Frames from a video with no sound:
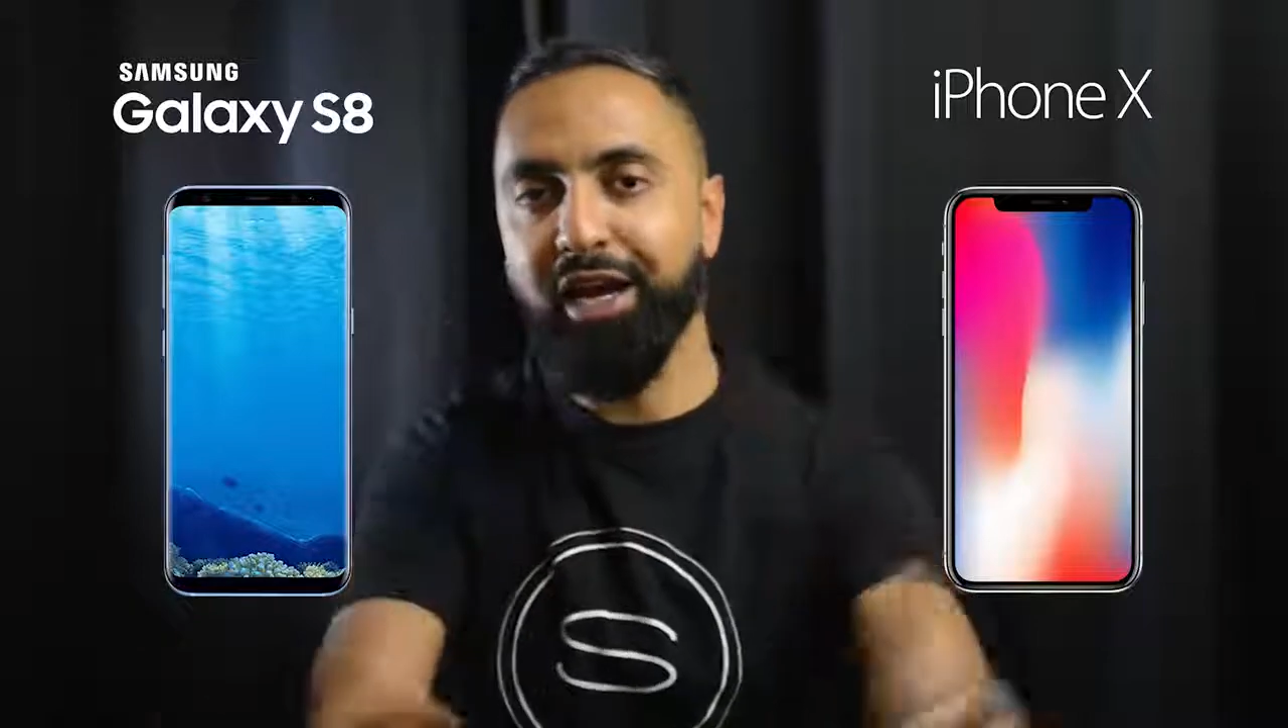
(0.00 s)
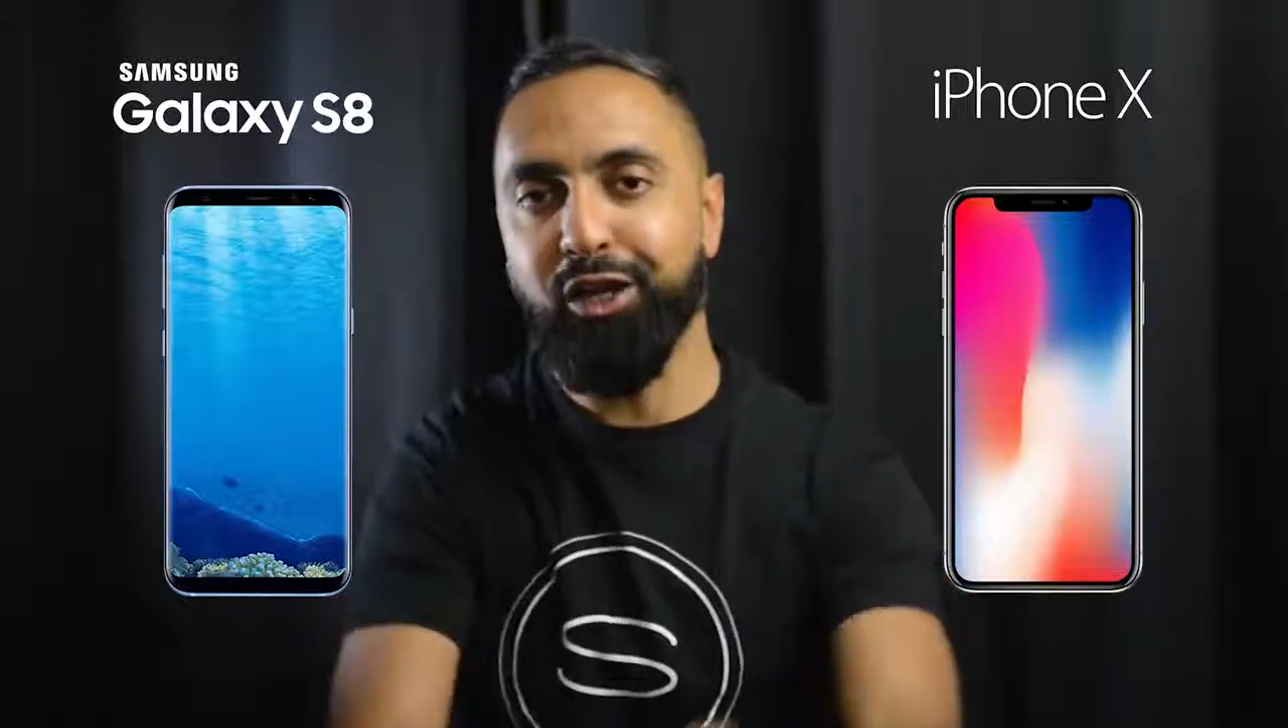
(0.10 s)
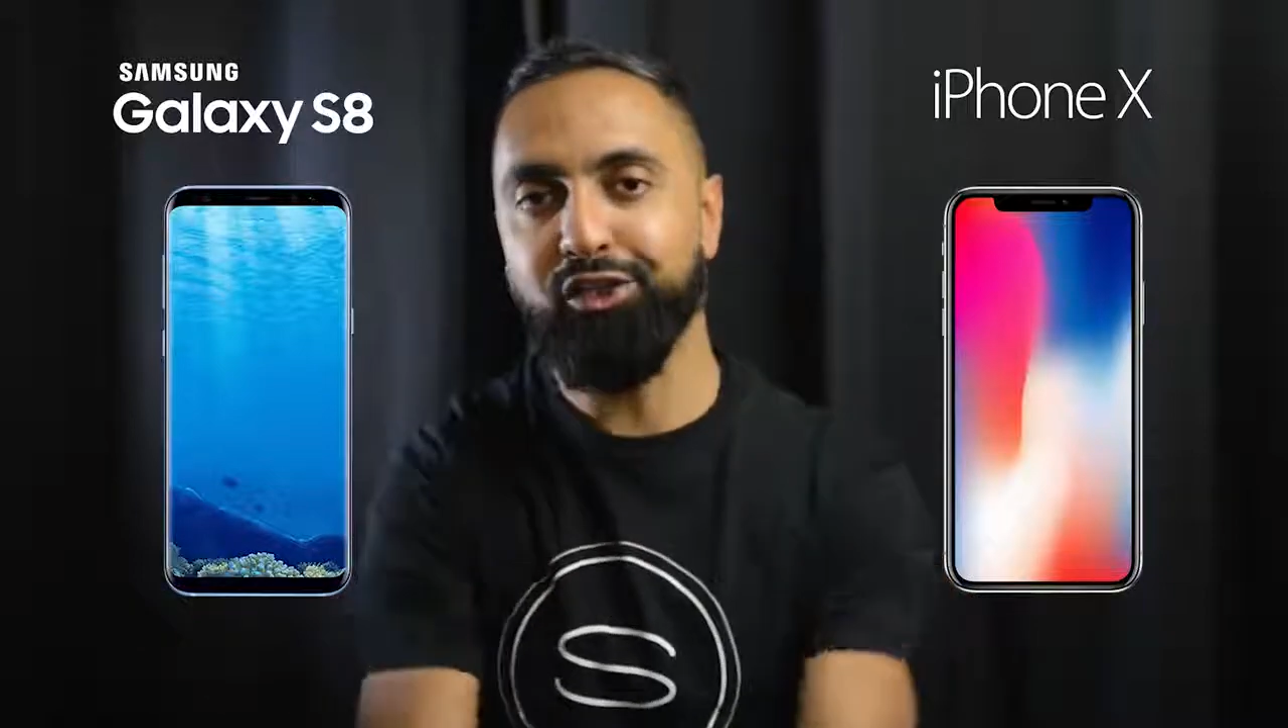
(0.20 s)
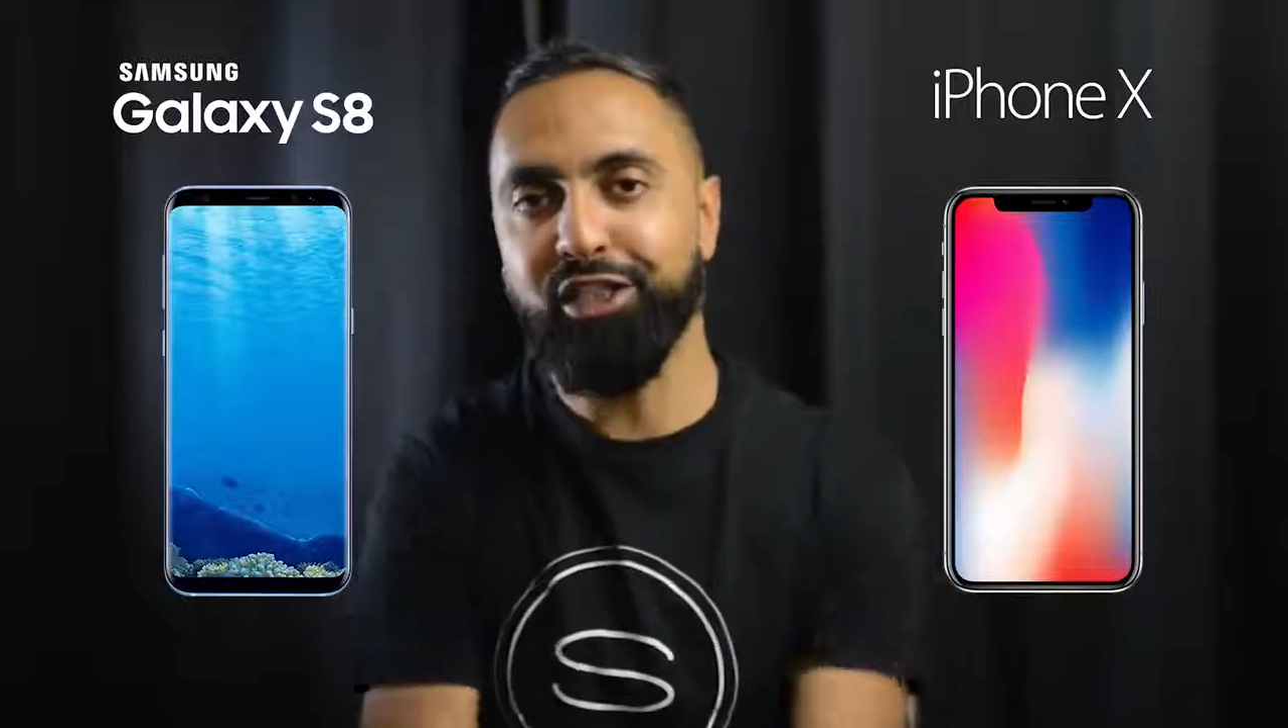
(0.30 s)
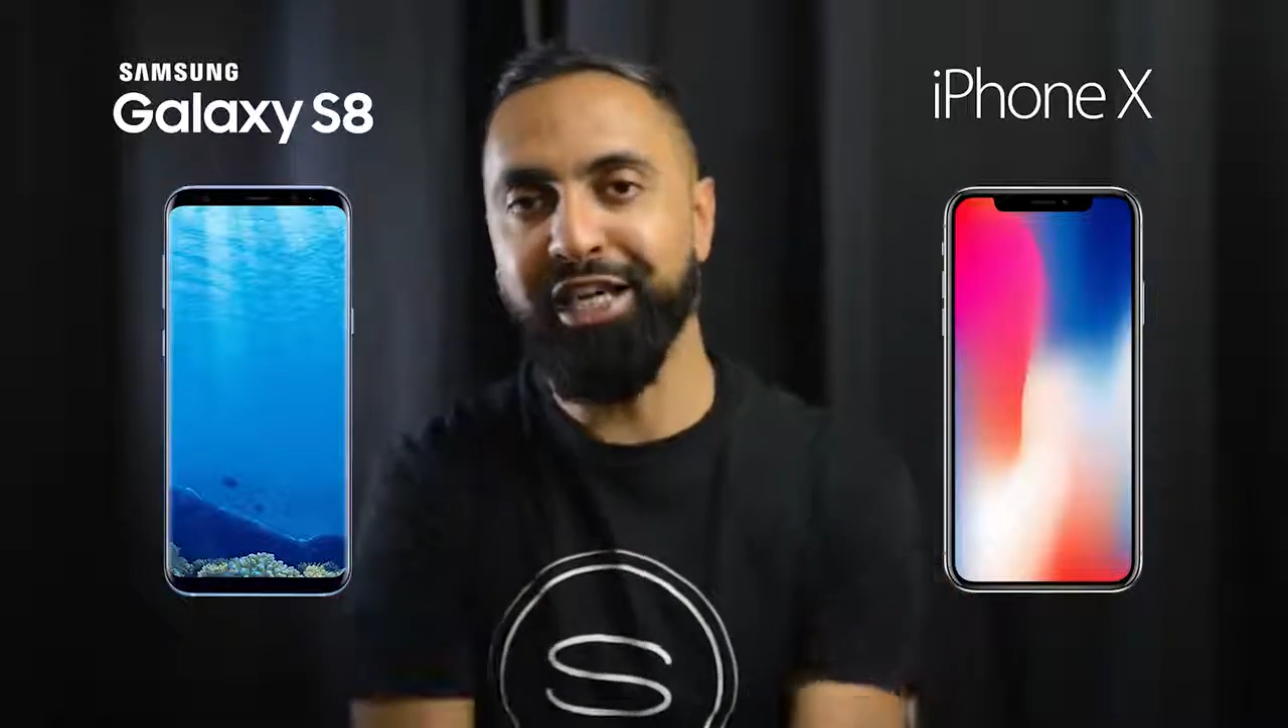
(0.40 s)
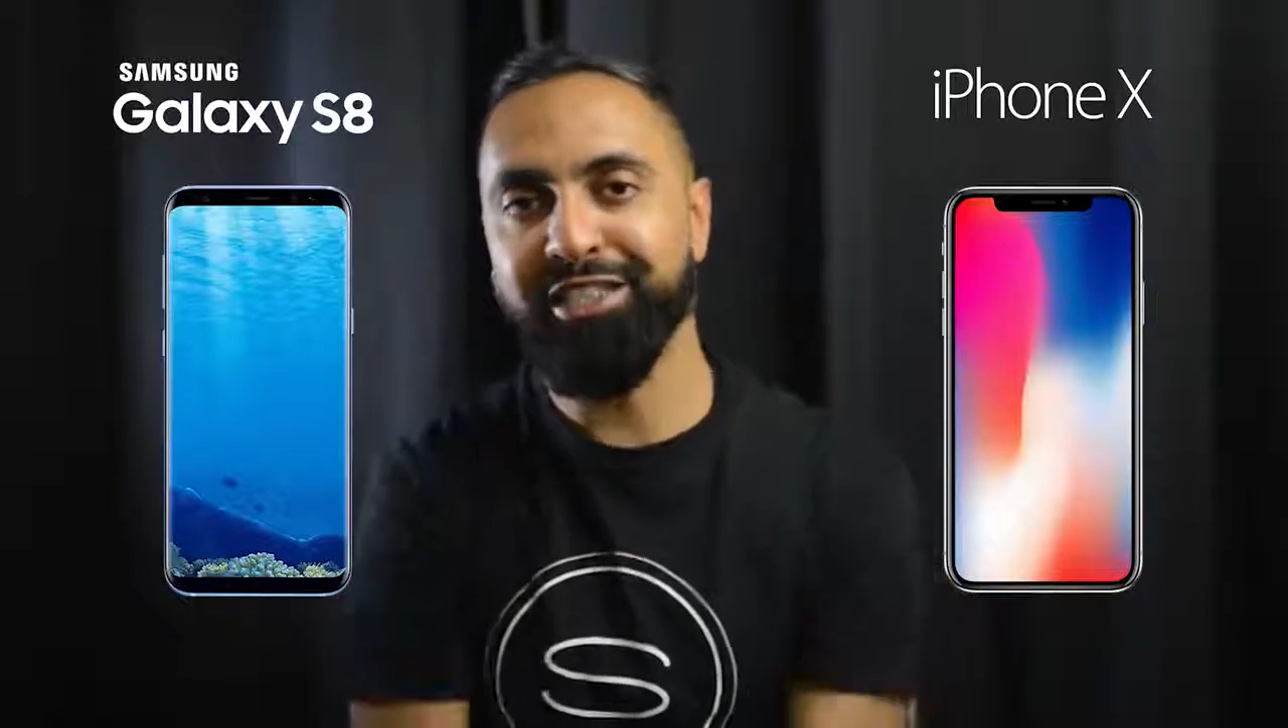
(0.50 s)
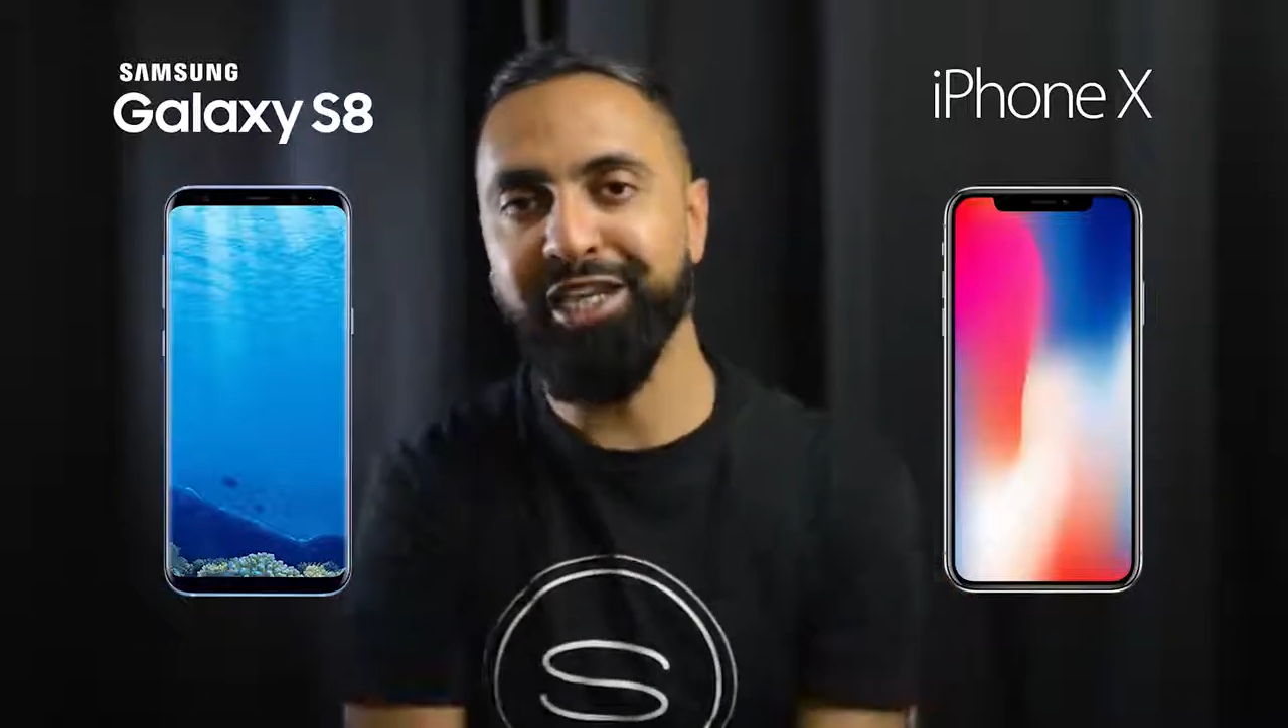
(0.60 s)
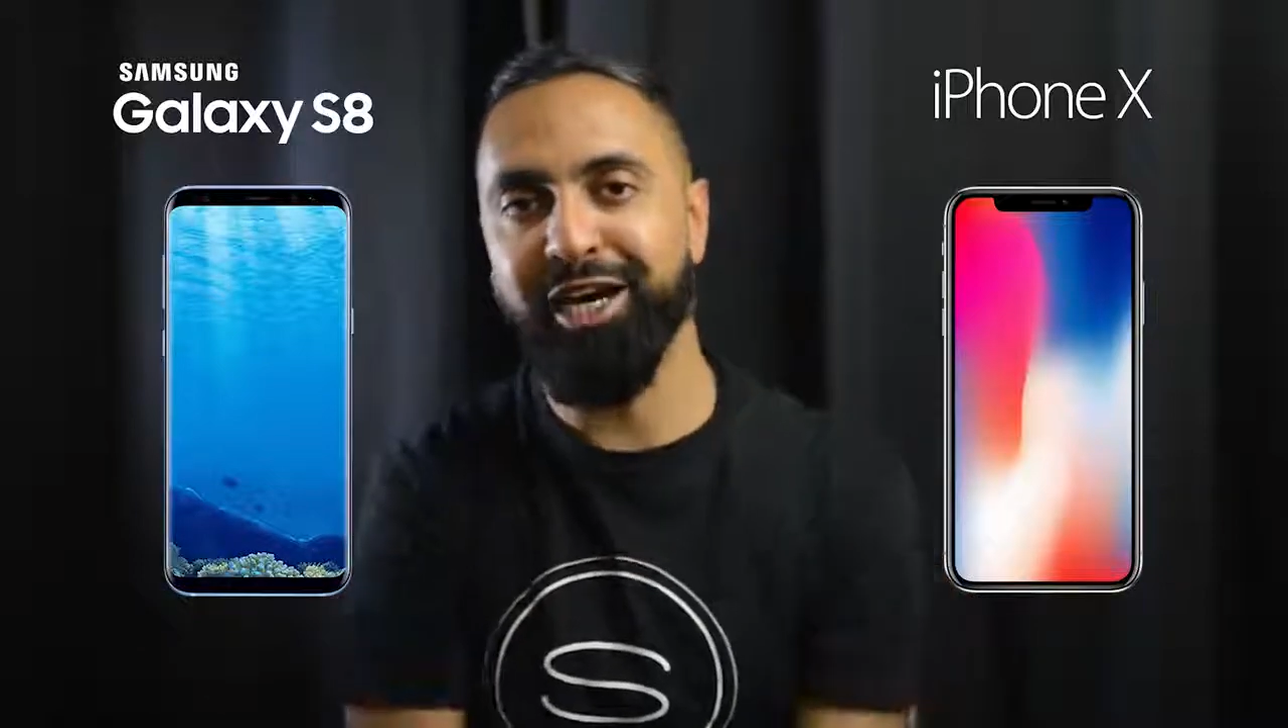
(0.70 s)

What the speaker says: and I'll see you next